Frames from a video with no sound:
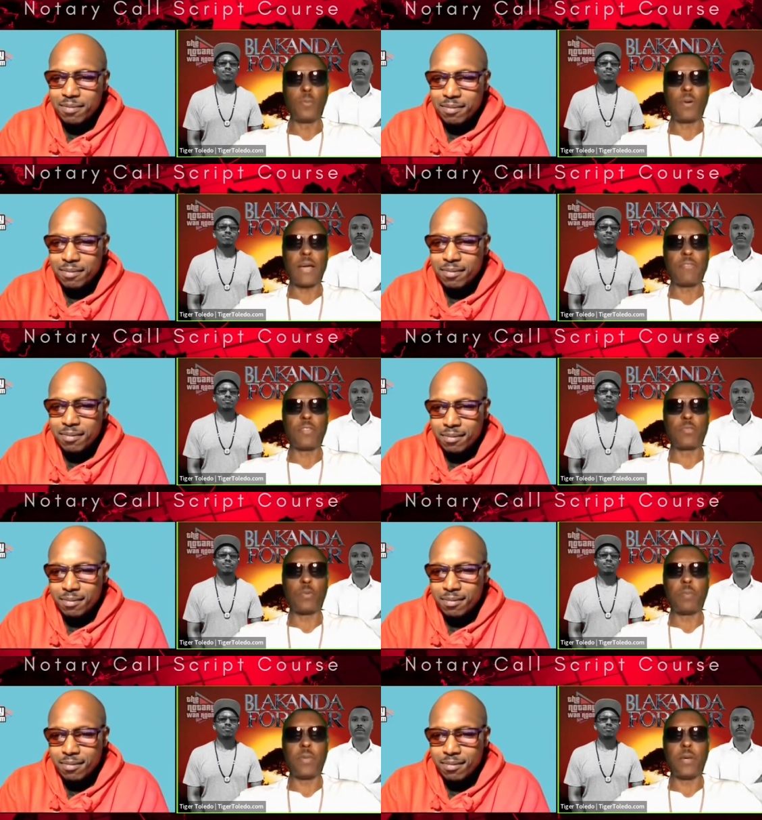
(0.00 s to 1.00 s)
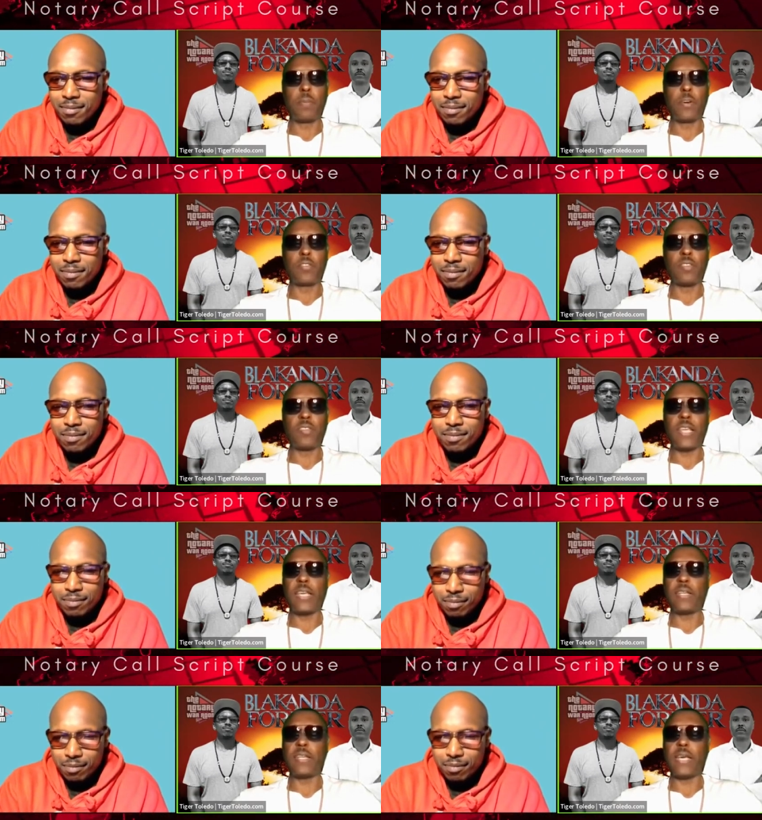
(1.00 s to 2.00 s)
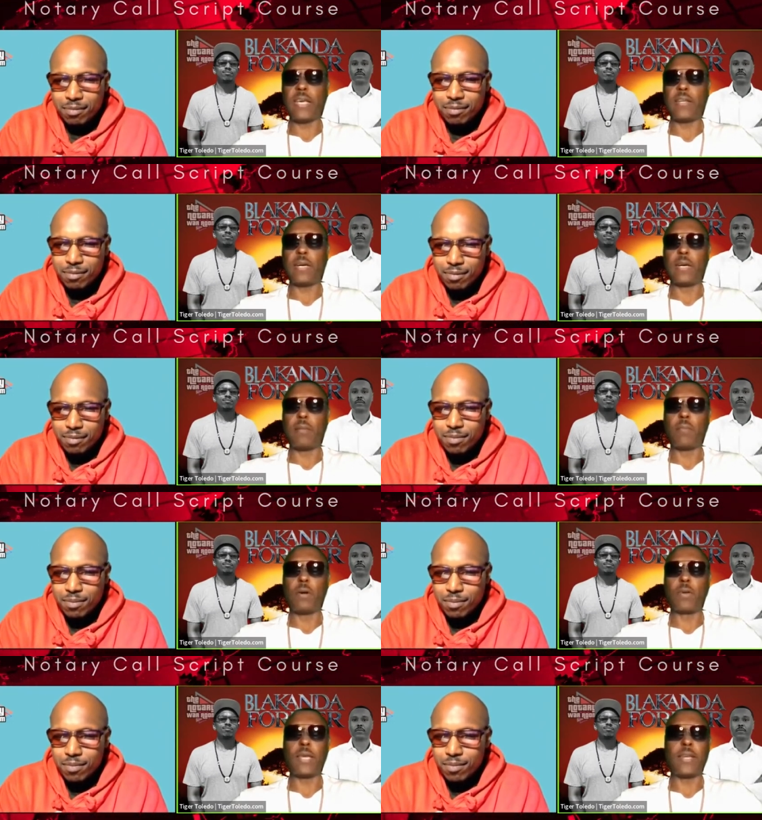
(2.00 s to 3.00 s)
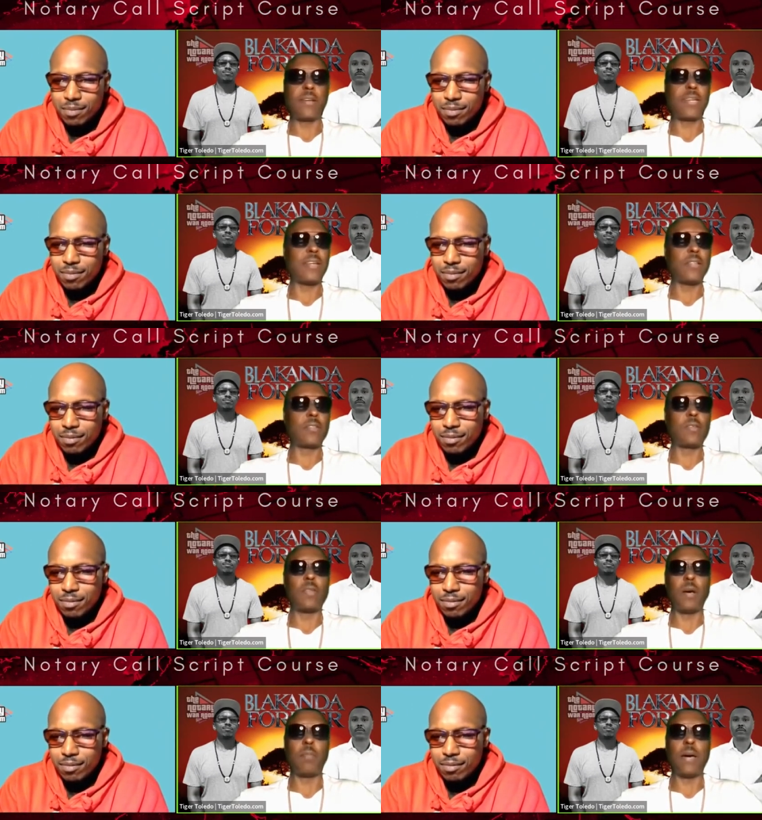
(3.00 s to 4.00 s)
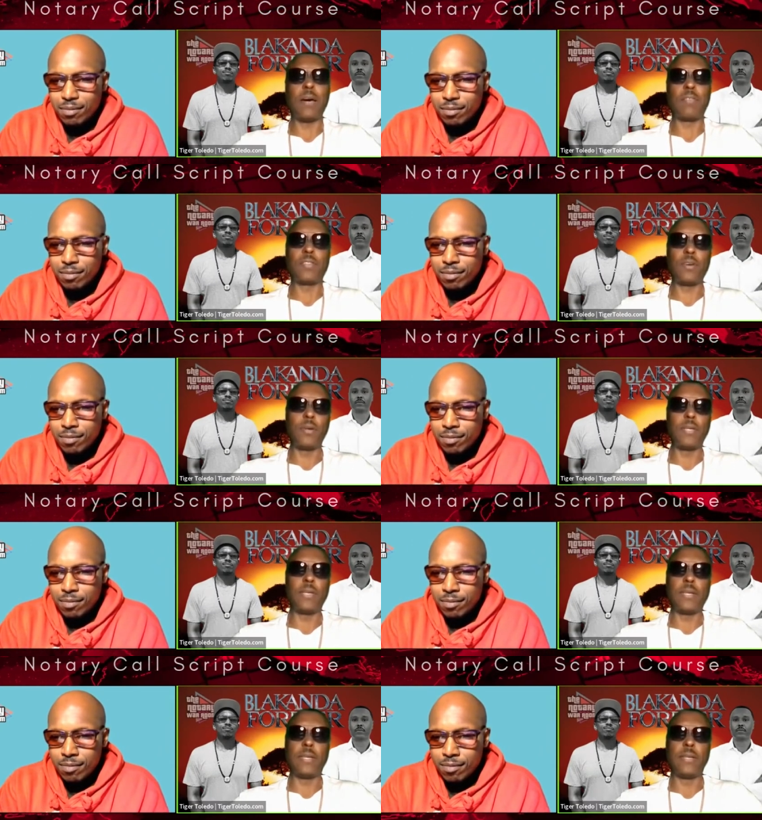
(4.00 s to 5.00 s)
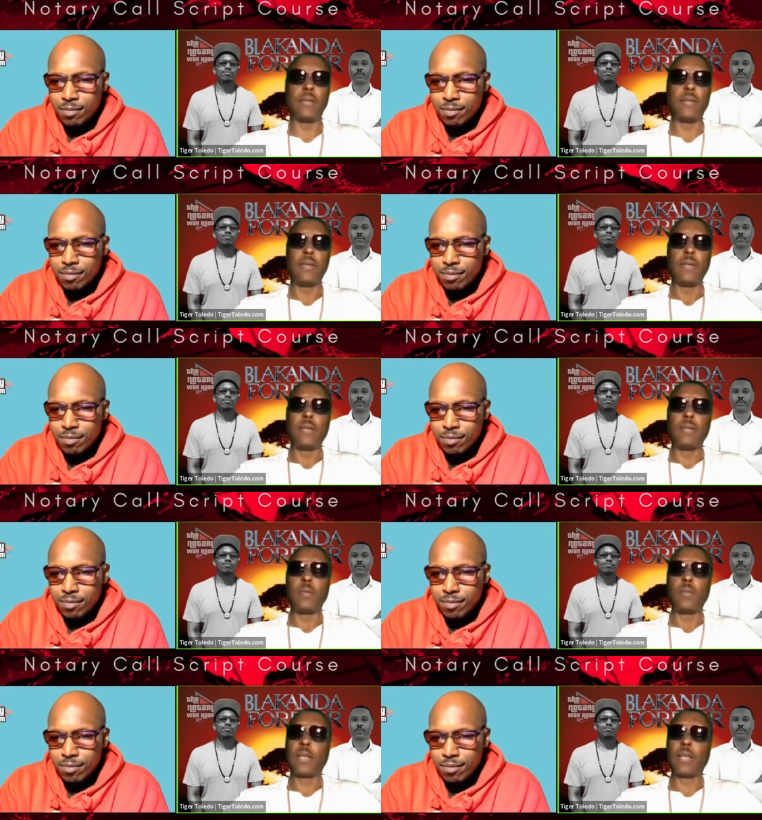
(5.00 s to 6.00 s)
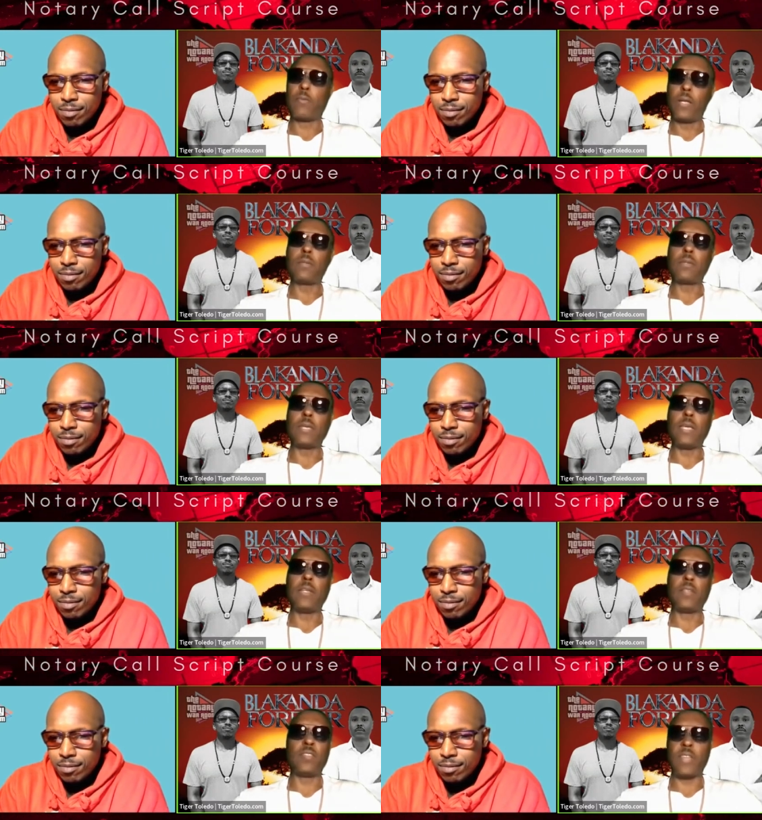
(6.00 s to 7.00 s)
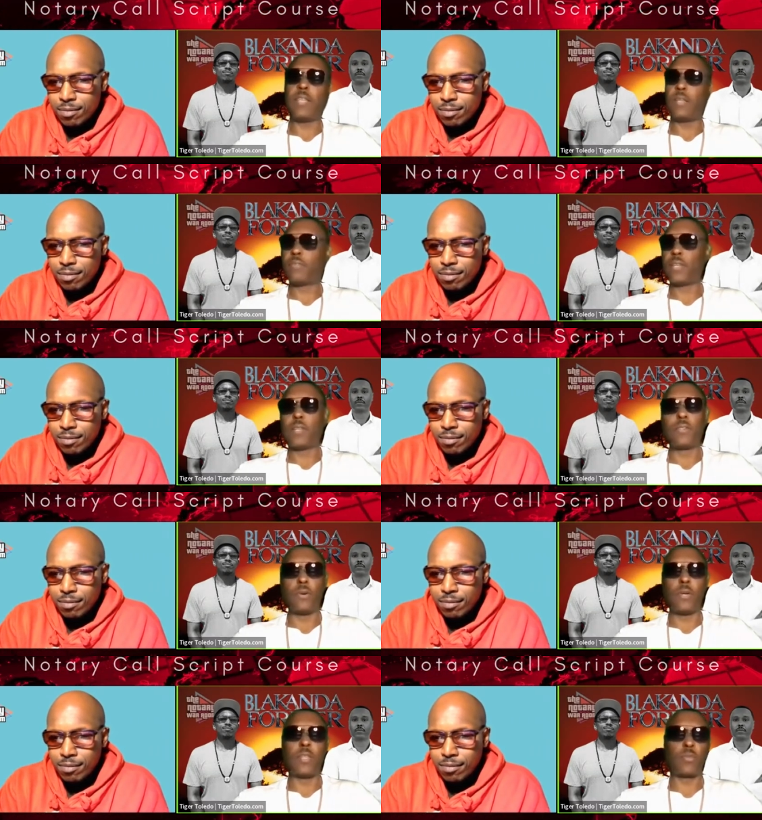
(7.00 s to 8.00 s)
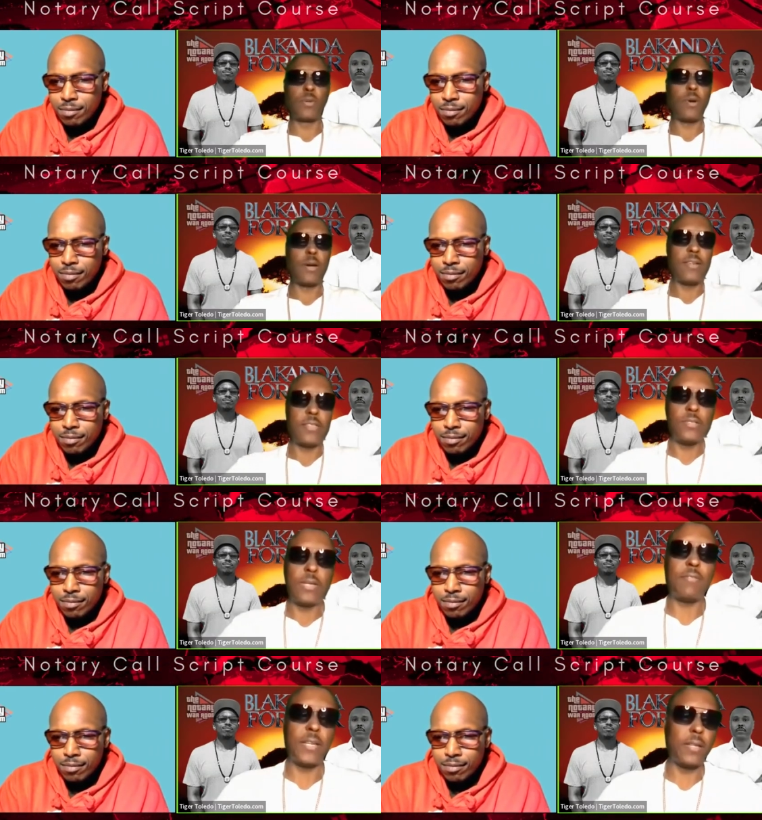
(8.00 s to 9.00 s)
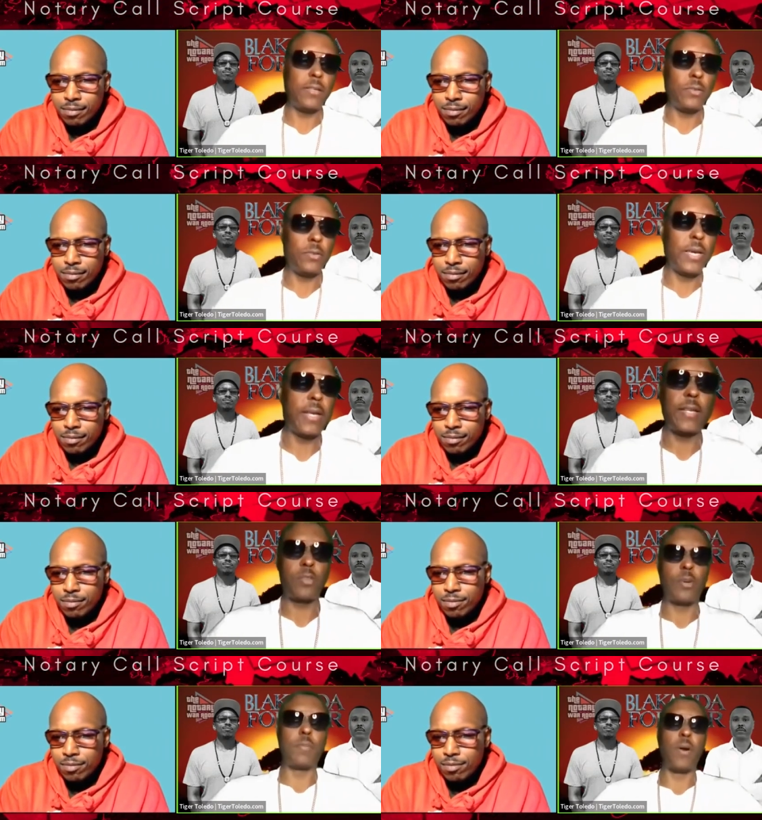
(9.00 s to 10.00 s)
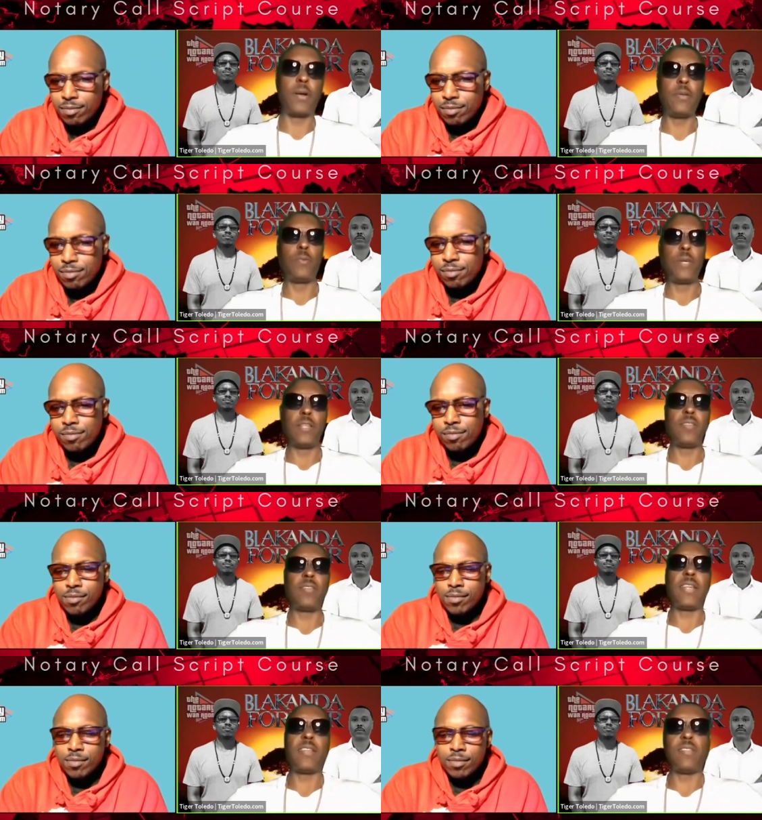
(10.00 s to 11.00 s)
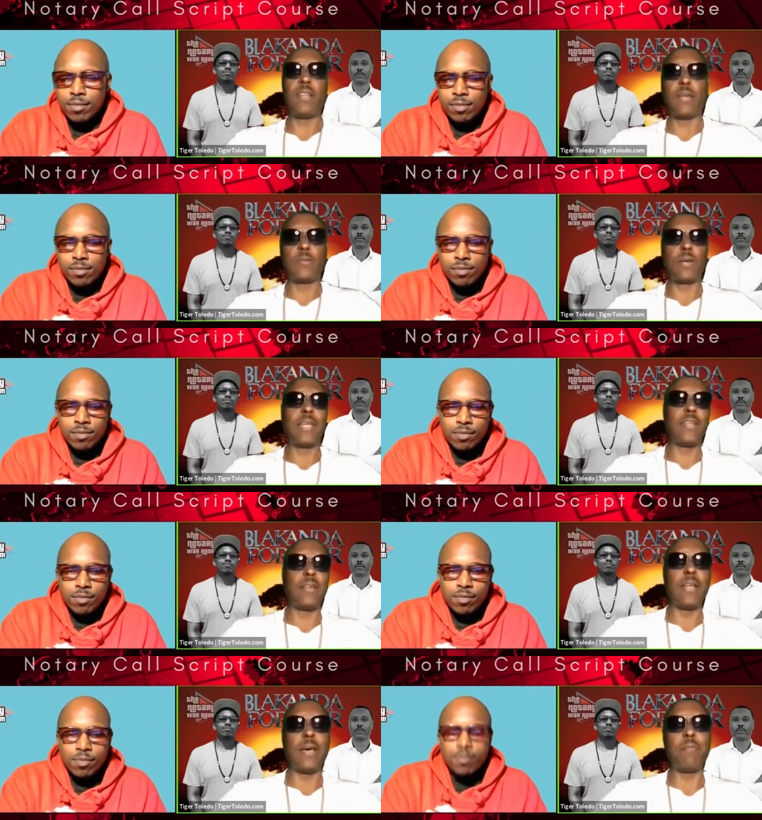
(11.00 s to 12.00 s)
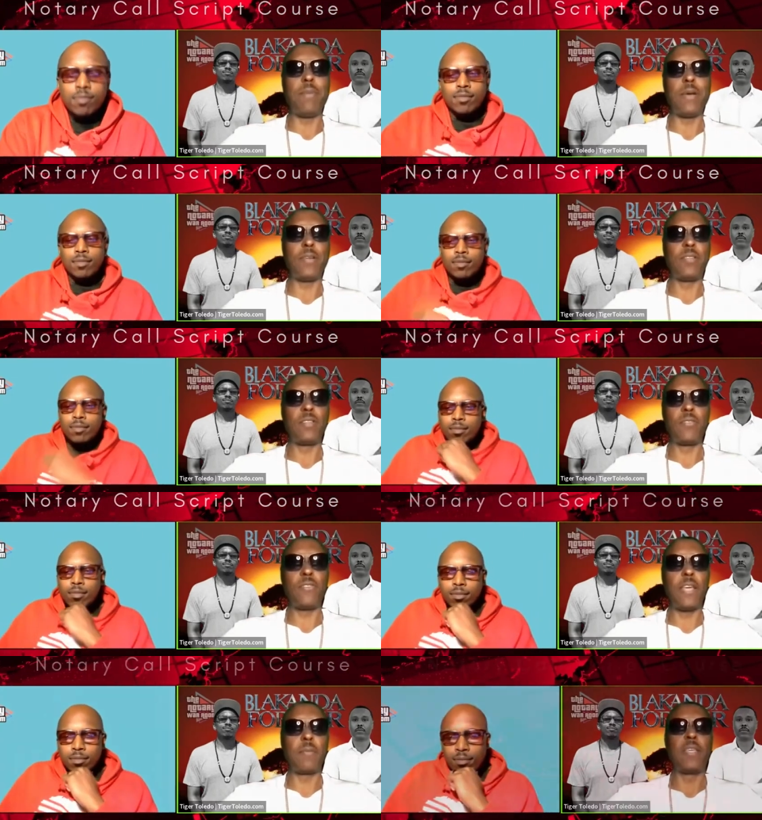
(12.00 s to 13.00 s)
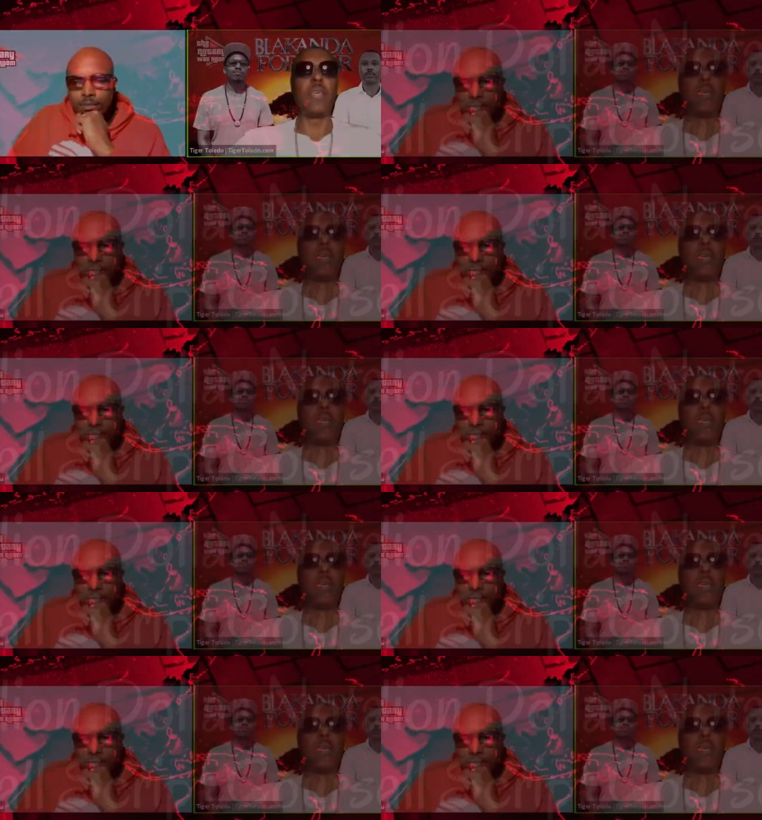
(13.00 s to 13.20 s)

Speaker 1: profits would be a person saying that um, okay they're getting a, a power of attorney and then you'd be like well in the state of illinois it's required that you have a you get a third party witness that is non-related not married into the family